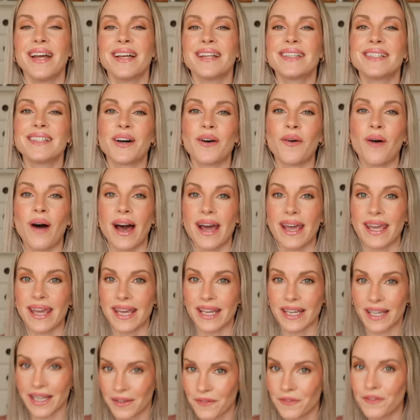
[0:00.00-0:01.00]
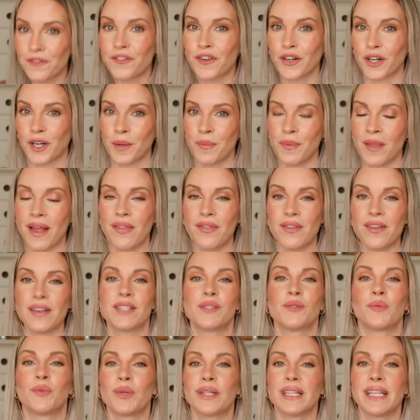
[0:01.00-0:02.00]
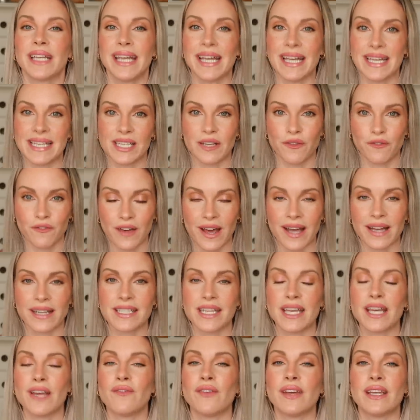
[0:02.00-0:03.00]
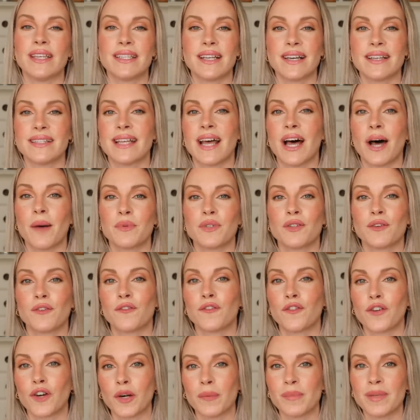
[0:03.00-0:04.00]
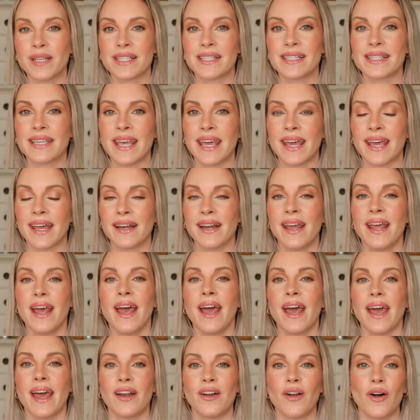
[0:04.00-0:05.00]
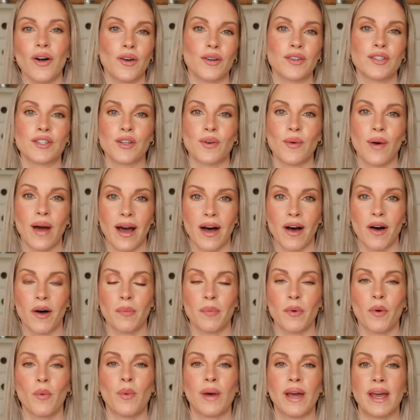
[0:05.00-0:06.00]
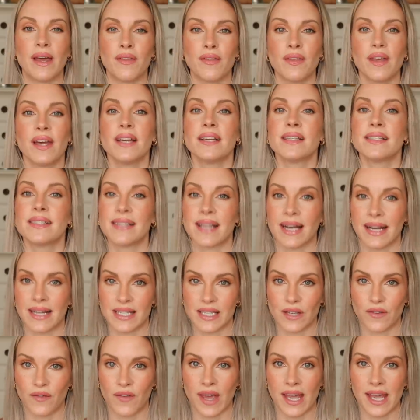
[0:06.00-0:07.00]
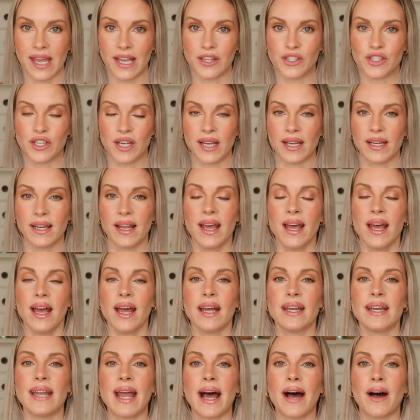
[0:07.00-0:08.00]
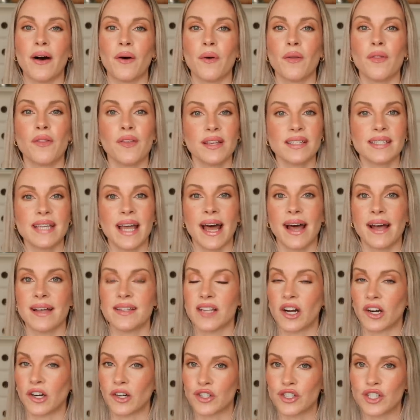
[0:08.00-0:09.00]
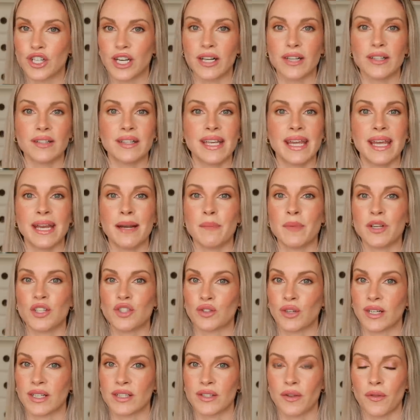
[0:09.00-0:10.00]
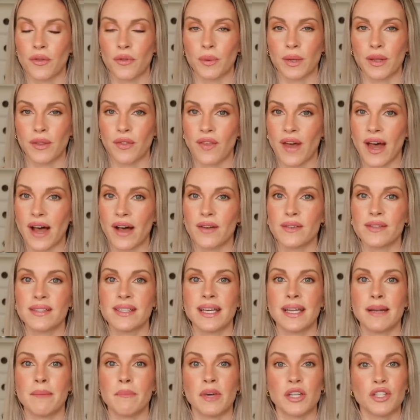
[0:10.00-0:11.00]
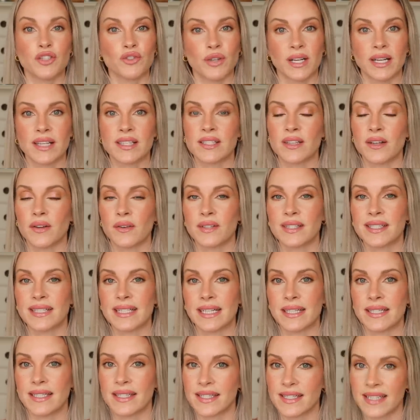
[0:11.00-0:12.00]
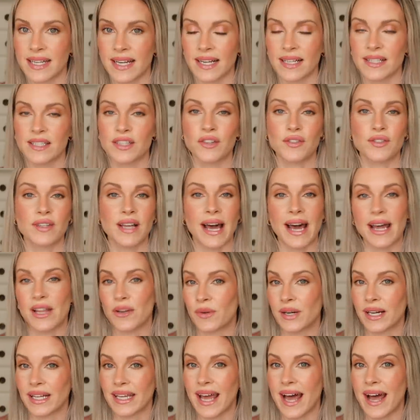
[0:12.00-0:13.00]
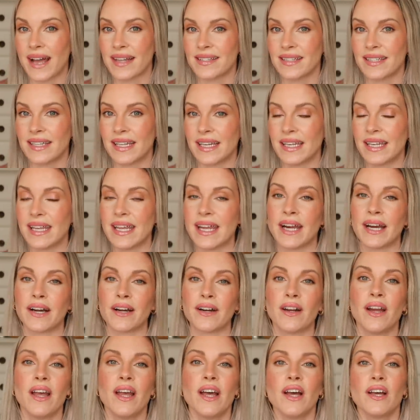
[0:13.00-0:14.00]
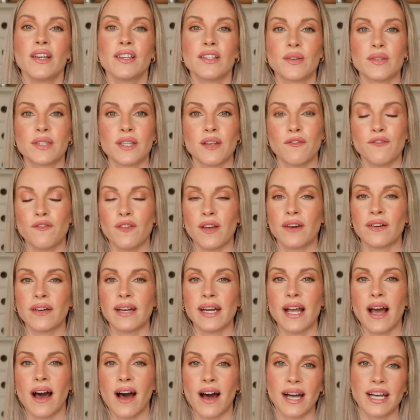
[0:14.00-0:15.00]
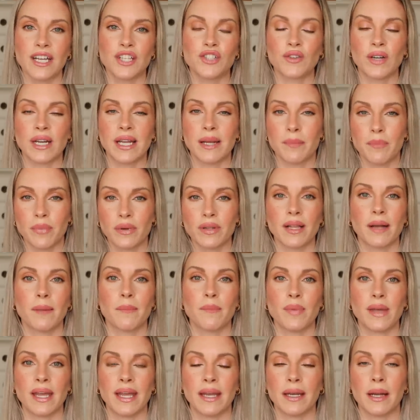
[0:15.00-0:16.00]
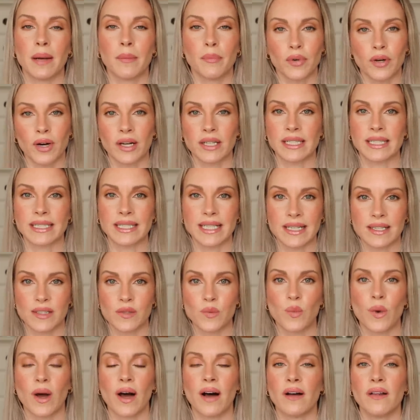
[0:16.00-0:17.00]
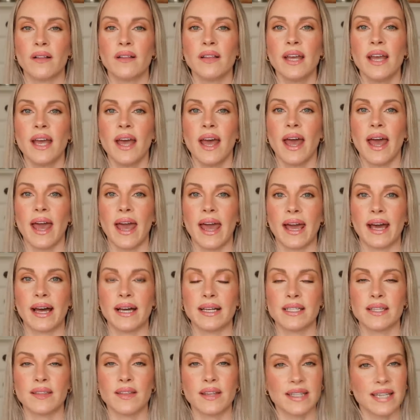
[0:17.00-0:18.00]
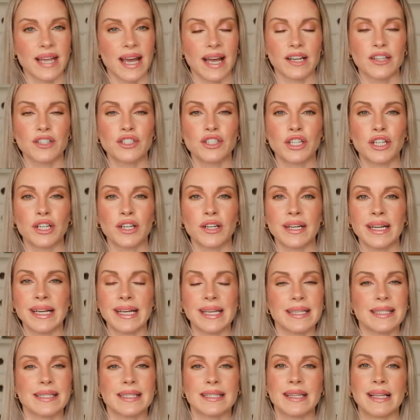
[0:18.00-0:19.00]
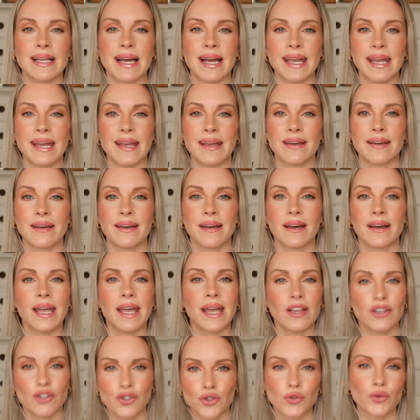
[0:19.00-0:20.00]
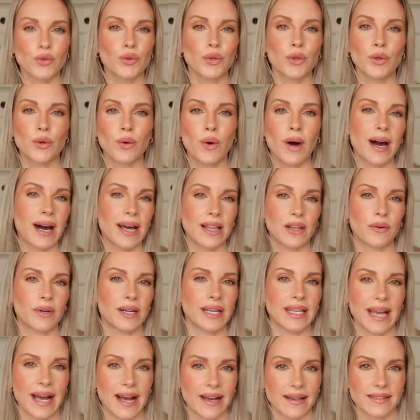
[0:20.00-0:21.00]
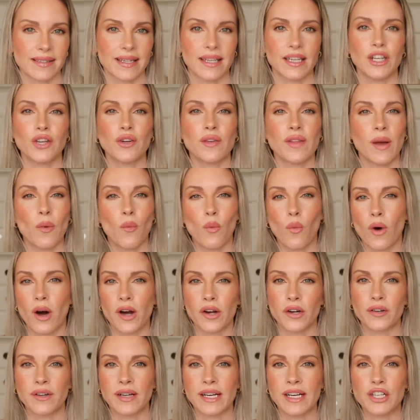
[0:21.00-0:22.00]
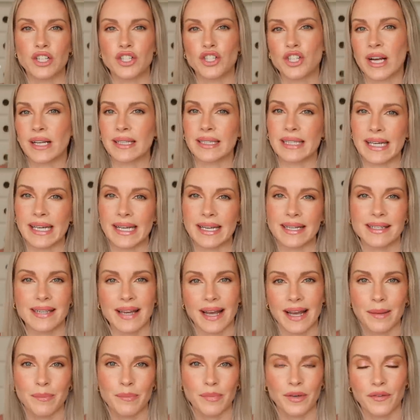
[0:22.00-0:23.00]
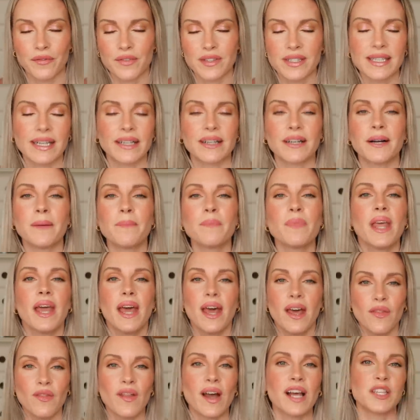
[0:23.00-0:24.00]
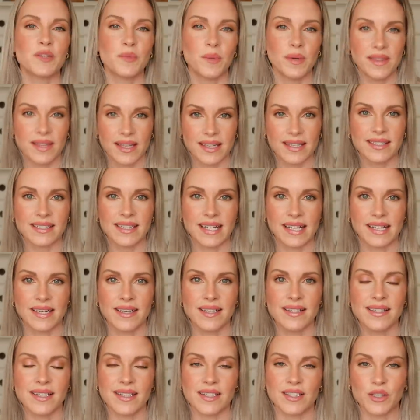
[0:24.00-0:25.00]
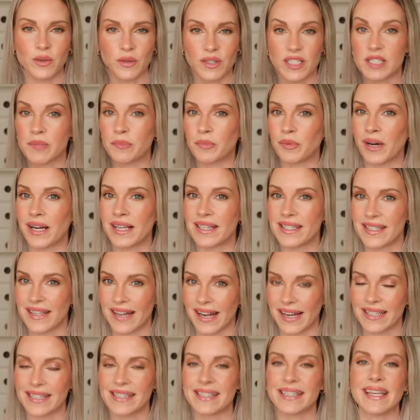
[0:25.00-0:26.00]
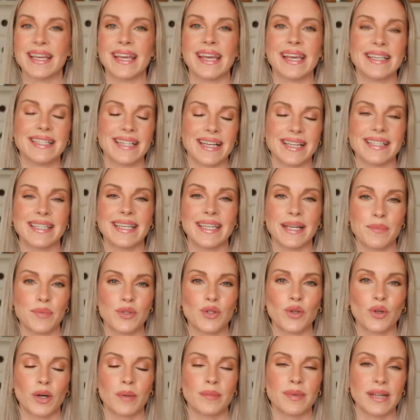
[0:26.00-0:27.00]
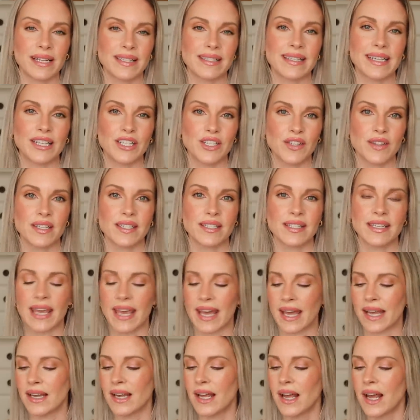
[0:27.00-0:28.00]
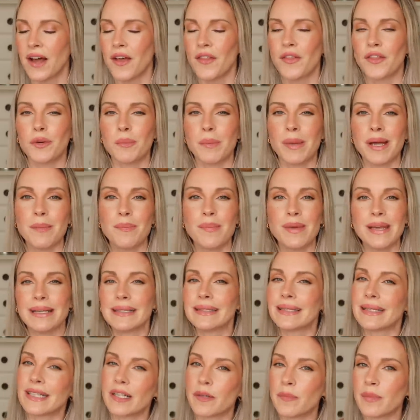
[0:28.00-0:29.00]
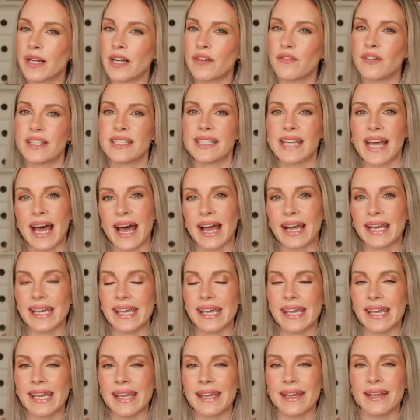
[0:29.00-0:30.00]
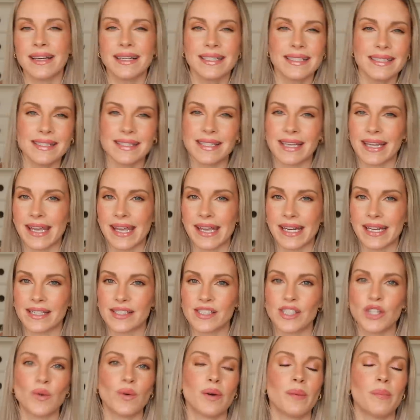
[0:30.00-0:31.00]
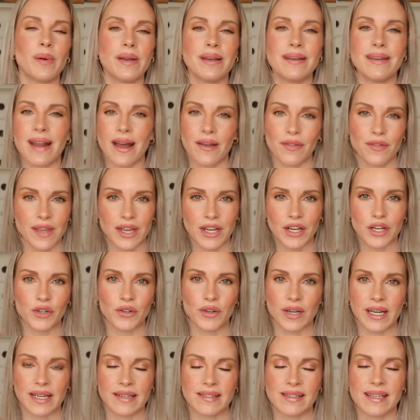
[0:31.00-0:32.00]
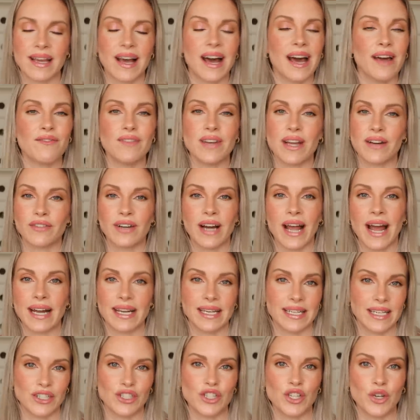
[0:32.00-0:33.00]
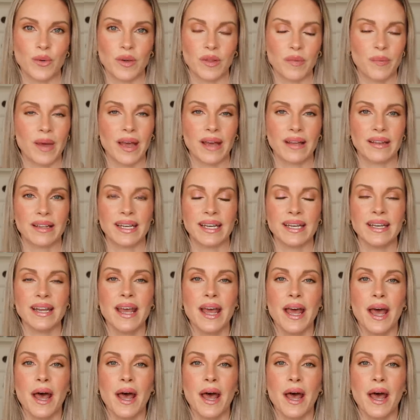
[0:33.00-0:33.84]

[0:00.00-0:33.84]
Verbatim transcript: So I can confirm that this really is effective. It does help to firm the skin and also help with signs of aging. Now, this has Argireline, Matrixyl 3000, Matrixyl Syn 6, there's hyaluronic acid in here. So it's a very hydrating, plumping product as well. And the texture is like true hyaluronic acid, you know, that watery jelly type of serum. That's what this is. So it spreads nicely, it does get absorbed nicely into the skin. There might be a little bit of a tacky stickiness to it, but nothing crazy. I've never had an issue with pilling,